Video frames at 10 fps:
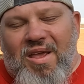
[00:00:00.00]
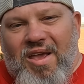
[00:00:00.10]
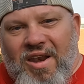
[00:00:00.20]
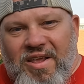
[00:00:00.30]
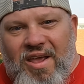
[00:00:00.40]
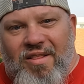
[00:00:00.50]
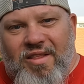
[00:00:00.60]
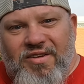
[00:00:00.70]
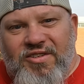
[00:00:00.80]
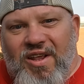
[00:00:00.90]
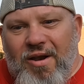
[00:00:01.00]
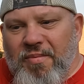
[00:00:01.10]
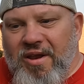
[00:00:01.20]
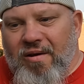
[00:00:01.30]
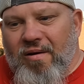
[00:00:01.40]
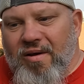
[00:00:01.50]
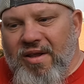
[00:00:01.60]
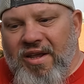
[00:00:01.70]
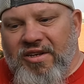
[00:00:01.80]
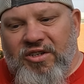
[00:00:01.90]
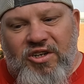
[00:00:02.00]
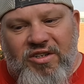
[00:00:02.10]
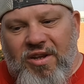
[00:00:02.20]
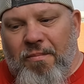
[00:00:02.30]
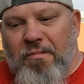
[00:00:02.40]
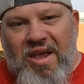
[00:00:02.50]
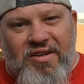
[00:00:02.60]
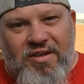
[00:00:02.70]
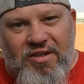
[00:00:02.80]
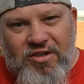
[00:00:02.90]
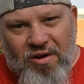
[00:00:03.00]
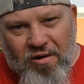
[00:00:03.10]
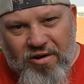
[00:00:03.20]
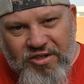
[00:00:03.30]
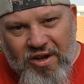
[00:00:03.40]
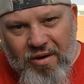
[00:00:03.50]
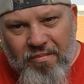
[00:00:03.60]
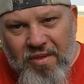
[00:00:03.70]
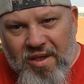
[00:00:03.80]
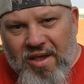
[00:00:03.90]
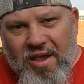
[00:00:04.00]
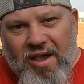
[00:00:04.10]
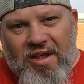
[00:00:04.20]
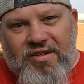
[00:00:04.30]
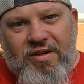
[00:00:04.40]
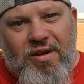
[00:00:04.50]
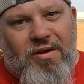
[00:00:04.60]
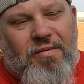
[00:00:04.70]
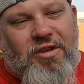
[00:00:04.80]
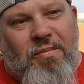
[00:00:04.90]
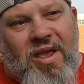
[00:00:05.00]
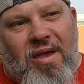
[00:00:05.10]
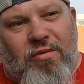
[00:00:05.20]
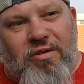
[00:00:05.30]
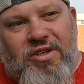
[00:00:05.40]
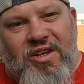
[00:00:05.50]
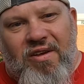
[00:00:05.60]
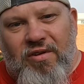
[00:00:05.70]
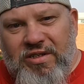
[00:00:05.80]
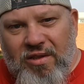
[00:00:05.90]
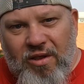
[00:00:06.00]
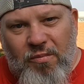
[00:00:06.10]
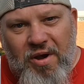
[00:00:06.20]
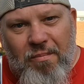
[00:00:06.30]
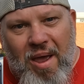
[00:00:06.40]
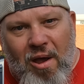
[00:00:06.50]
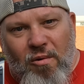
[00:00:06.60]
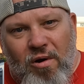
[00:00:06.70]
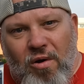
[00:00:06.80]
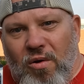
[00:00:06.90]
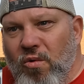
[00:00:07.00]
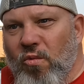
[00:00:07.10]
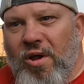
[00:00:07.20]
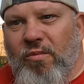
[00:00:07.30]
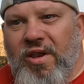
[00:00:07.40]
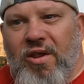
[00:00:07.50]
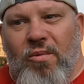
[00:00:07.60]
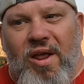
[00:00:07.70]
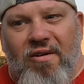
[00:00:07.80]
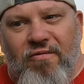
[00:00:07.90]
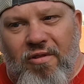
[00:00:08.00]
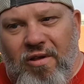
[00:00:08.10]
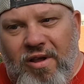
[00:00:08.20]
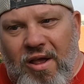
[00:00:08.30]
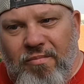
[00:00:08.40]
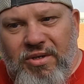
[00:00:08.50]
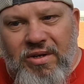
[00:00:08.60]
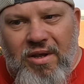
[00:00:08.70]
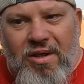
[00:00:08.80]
And again, this setup here is just a basic starter setup. It's to be able to give us a little bit of power when we don't have full hookups.